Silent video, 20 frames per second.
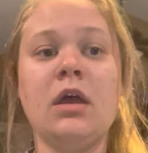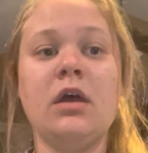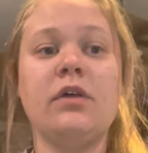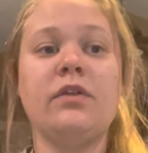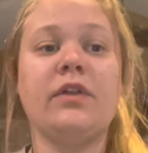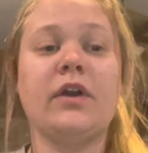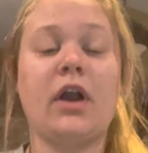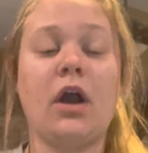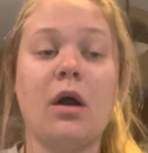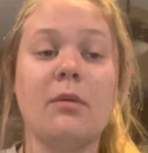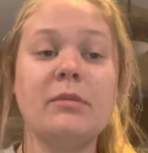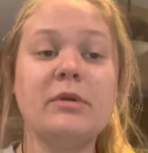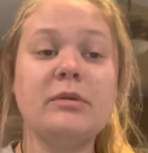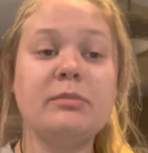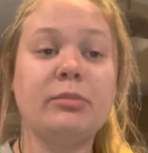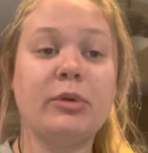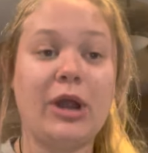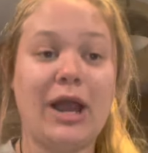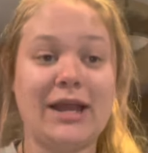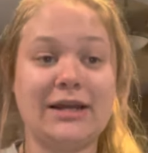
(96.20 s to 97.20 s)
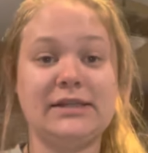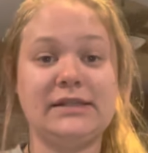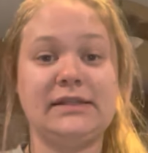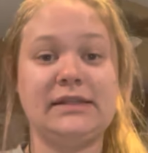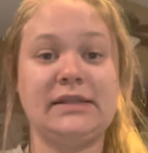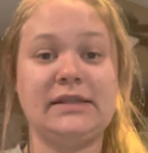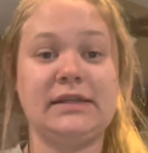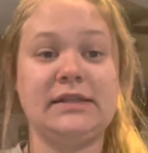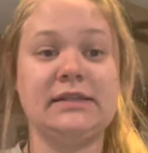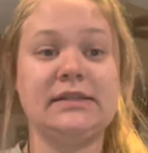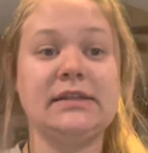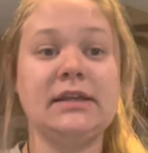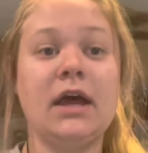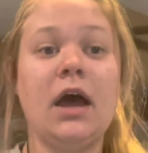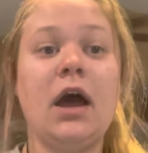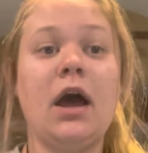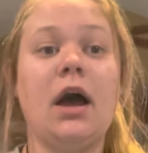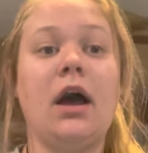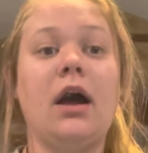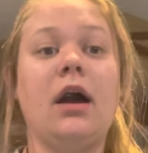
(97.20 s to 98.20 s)
The common practices
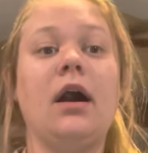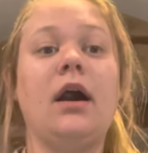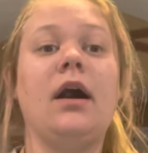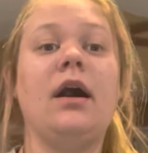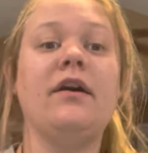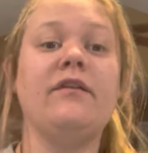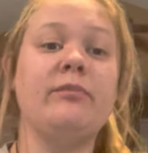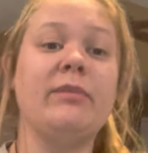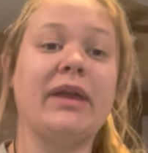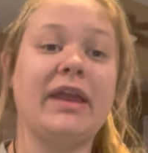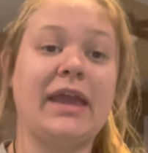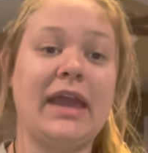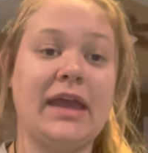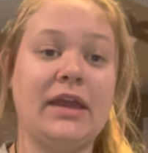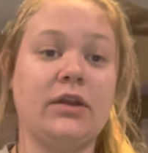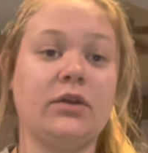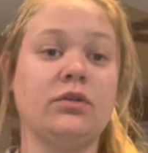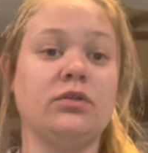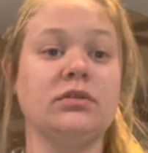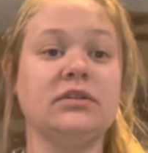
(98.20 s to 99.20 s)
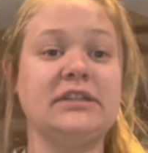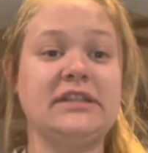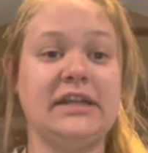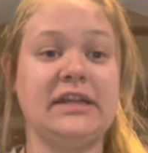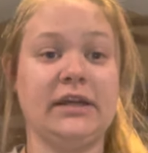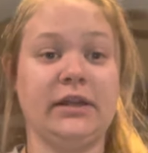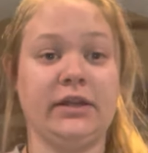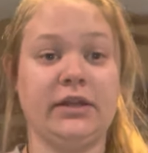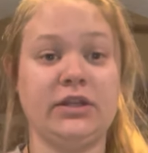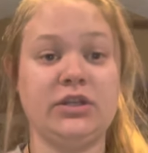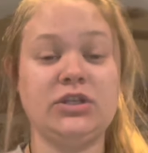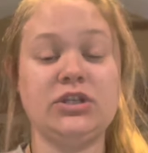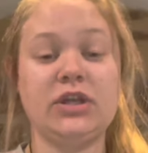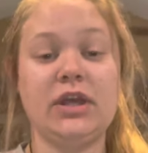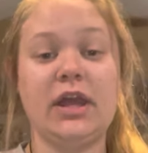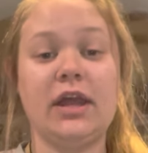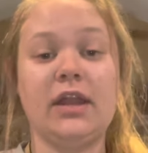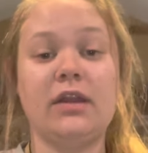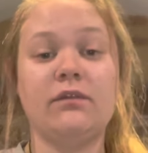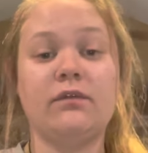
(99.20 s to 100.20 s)
of mechanical tillage
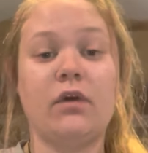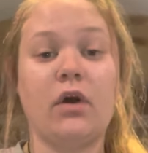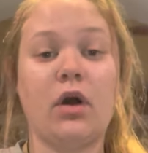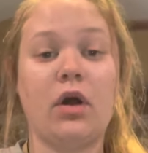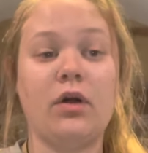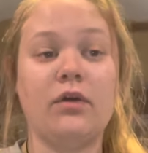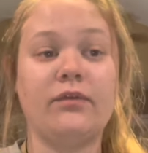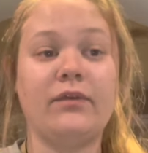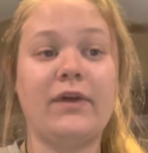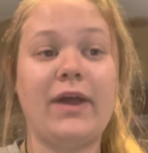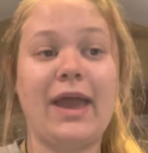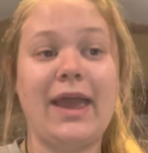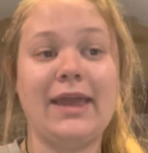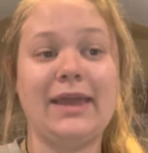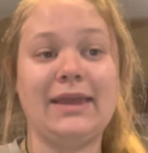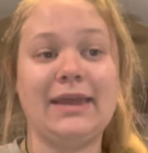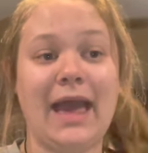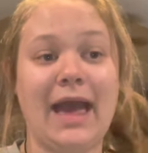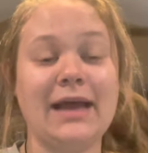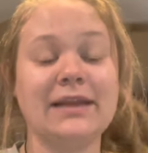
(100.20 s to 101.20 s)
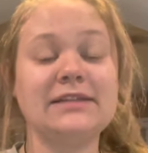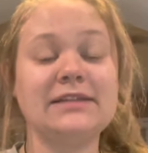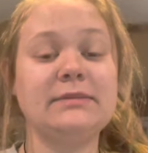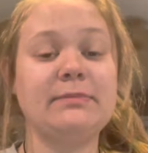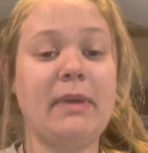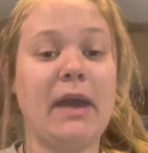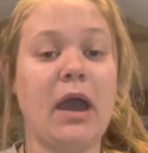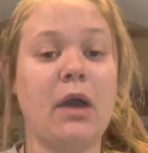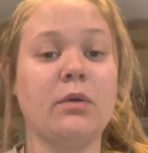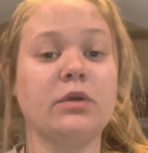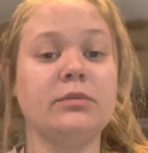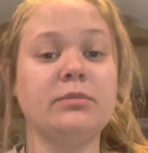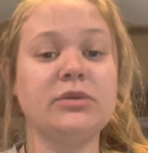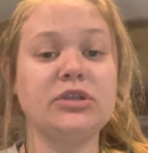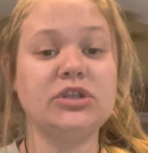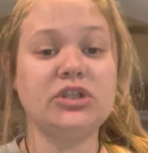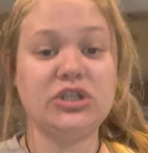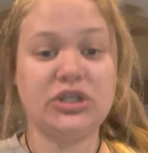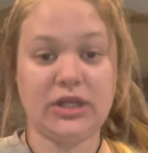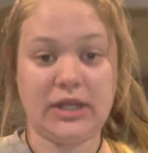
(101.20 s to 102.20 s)
involve a gas-powered
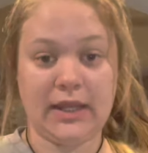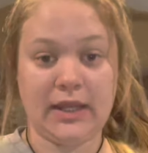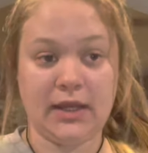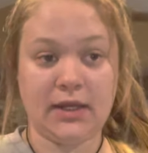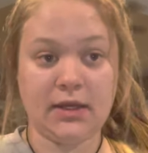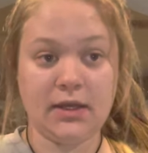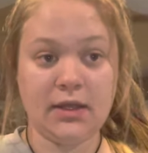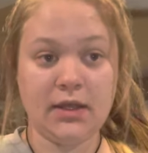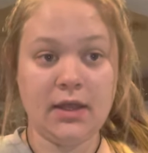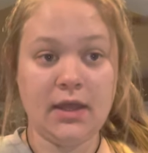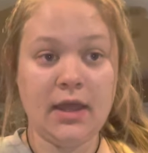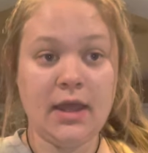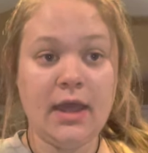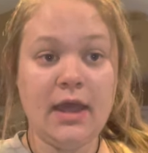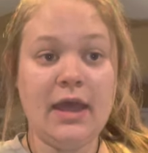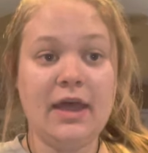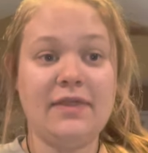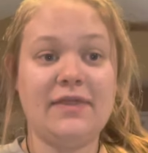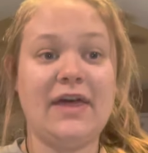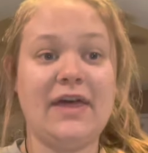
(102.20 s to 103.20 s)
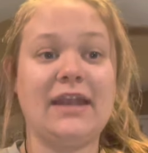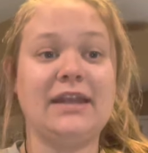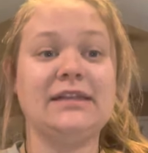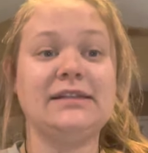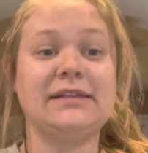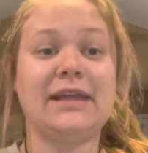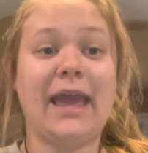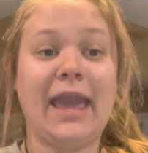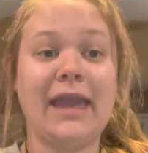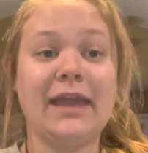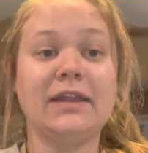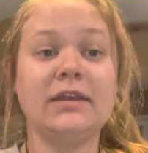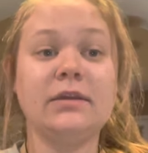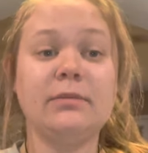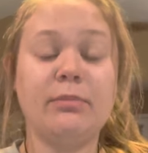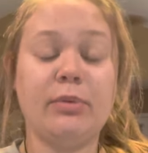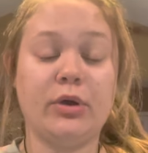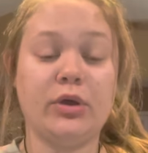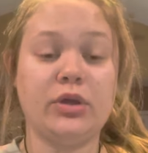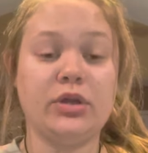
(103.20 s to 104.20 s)
machine that is
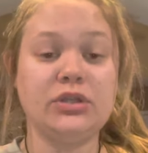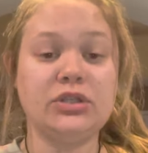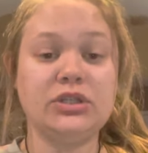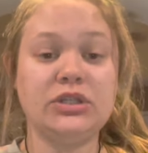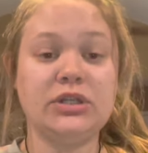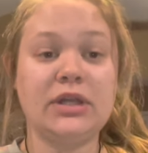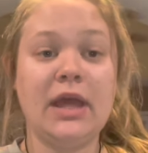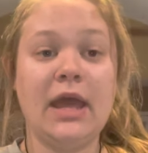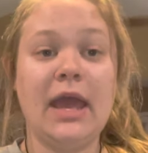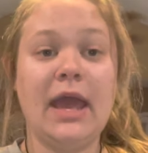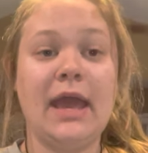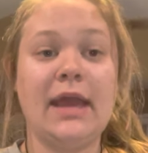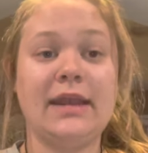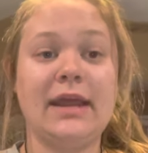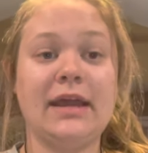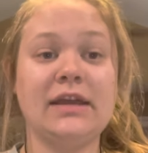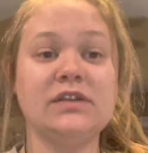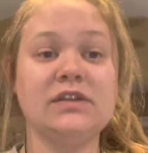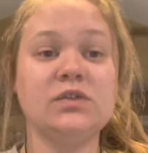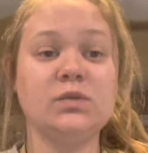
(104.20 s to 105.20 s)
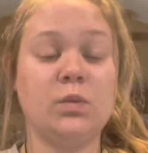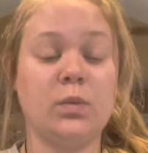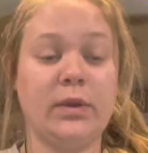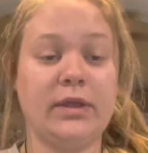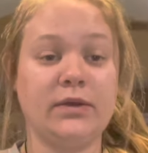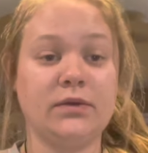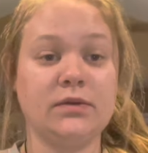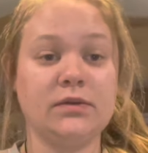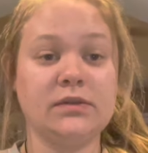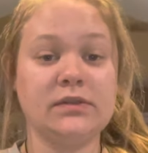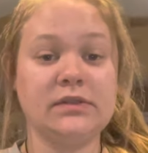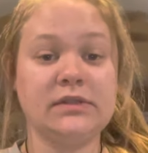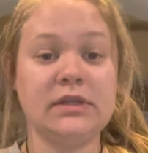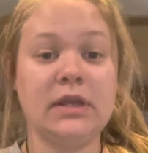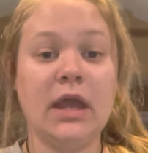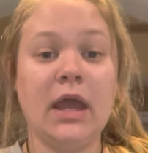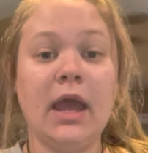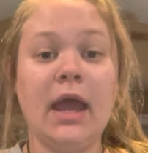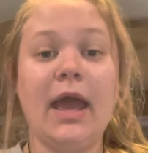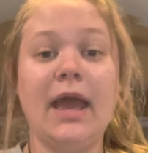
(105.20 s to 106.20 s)
hand-pushed and has wheels,
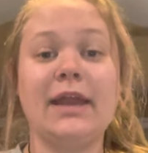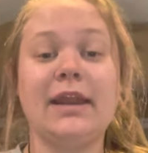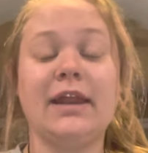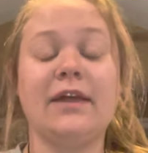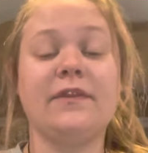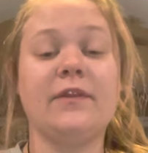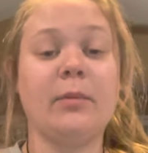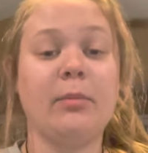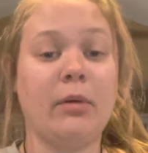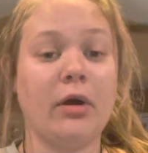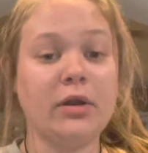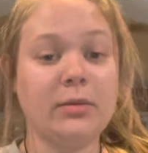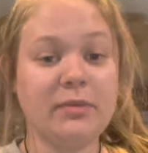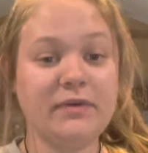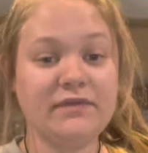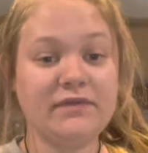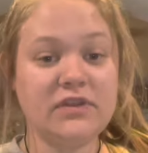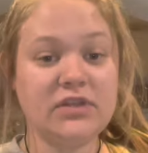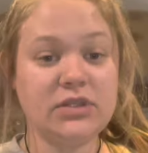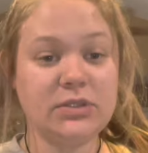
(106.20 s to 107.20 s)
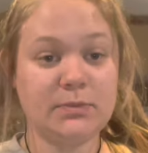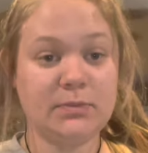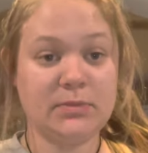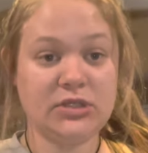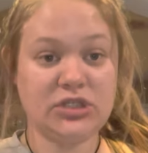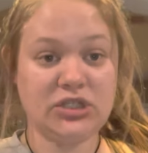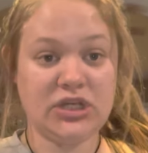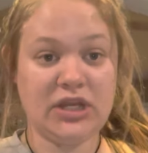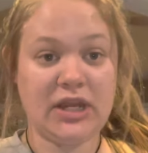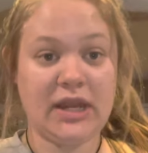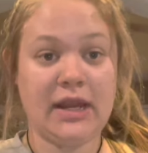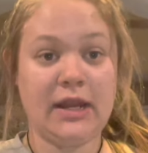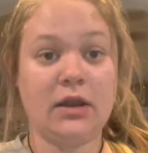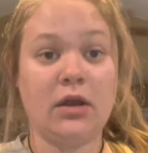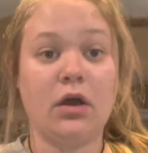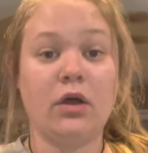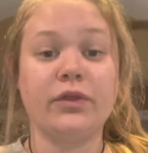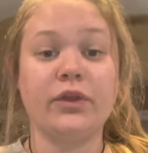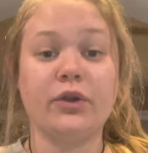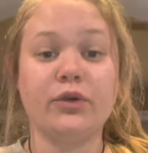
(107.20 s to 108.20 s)
and at the bottom of the machine
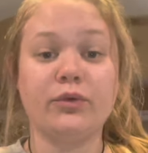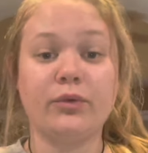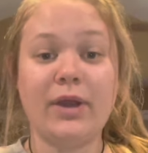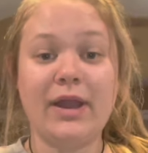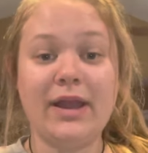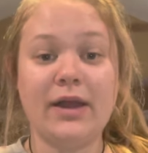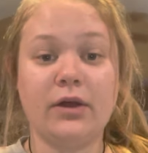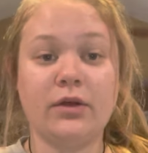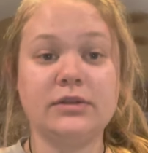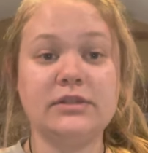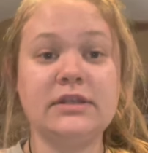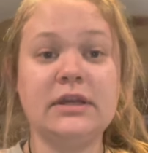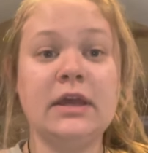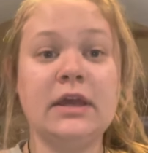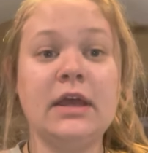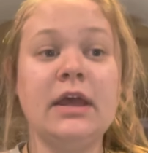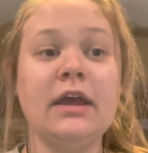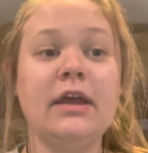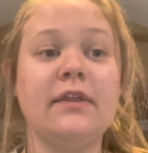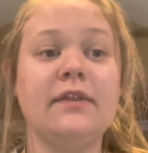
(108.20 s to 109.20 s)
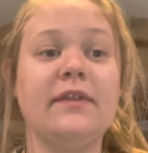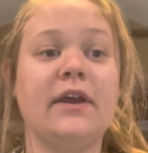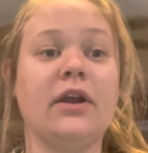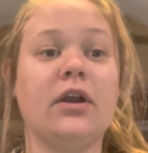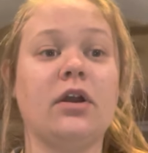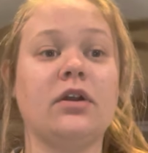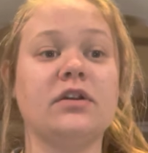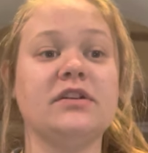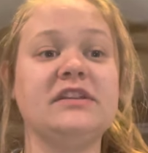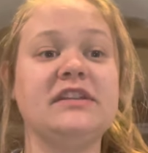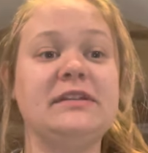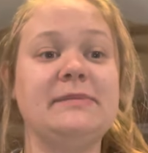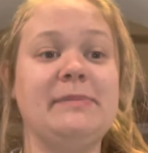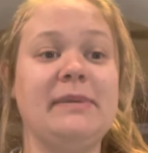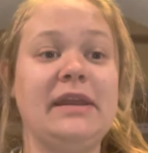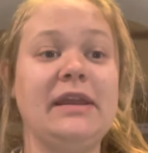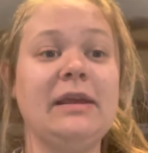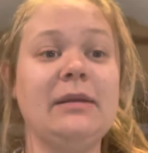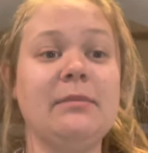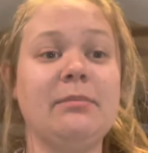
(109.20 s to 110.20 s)
on the ground, there are
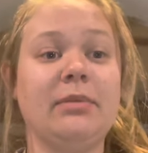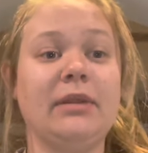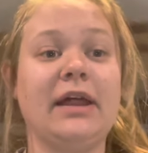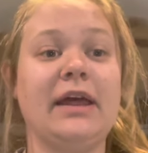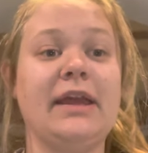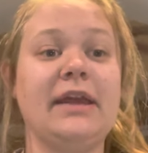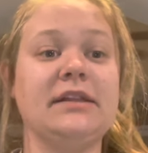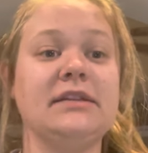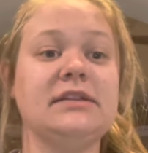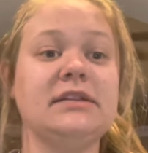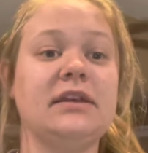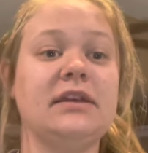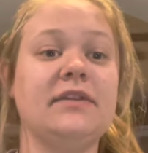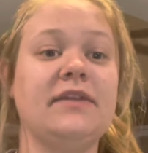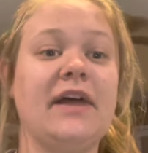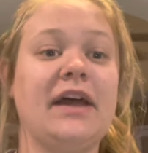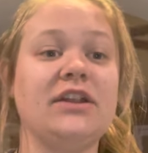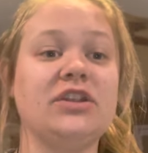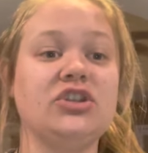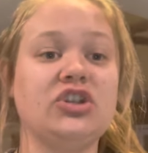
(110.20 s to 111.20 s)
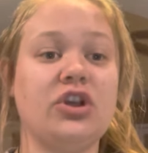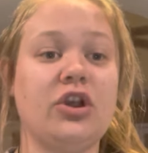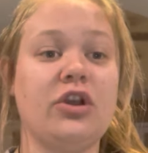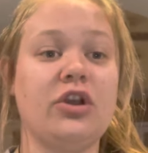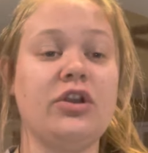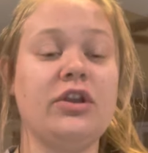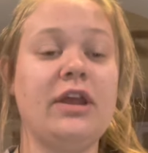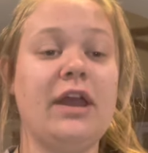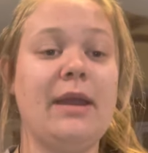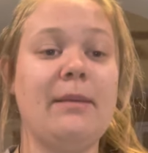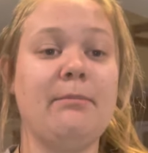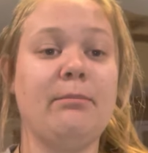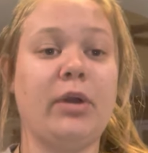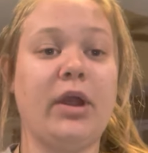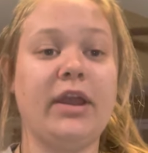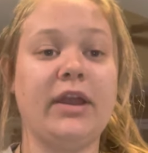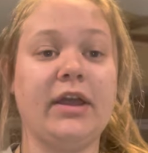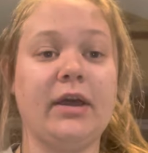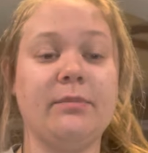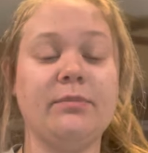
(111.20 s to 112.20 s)
spinning blades that churn and
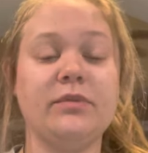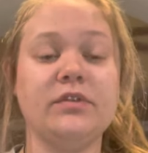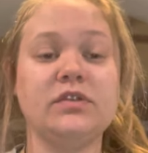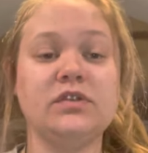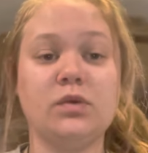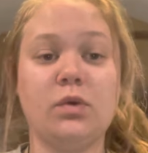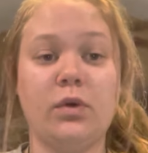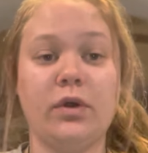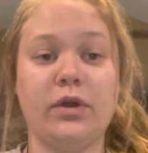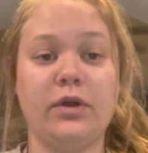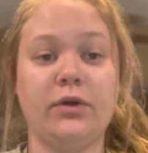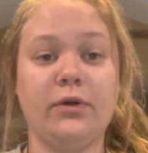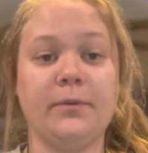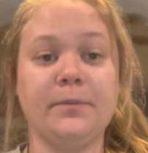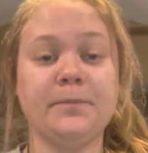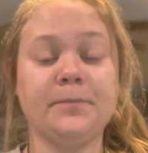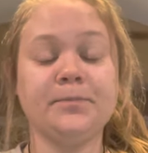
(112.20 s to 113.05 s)
break up the soil.